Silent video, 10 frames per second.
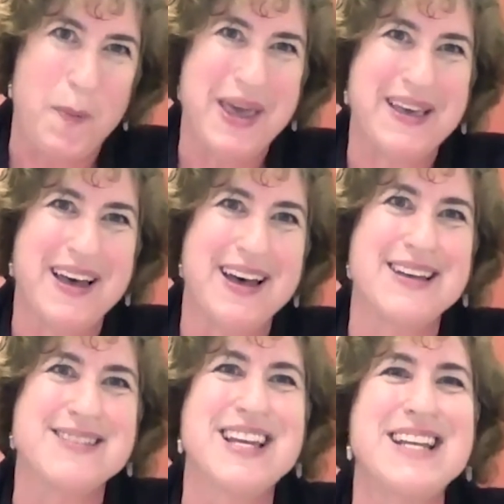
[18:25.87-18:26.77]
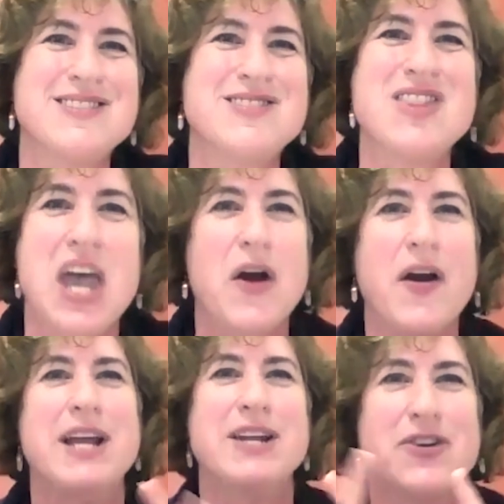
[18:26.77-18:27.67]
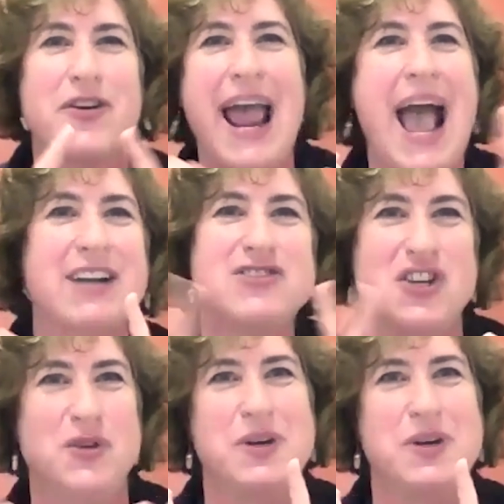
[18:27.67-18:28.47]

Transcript: because it's their interaction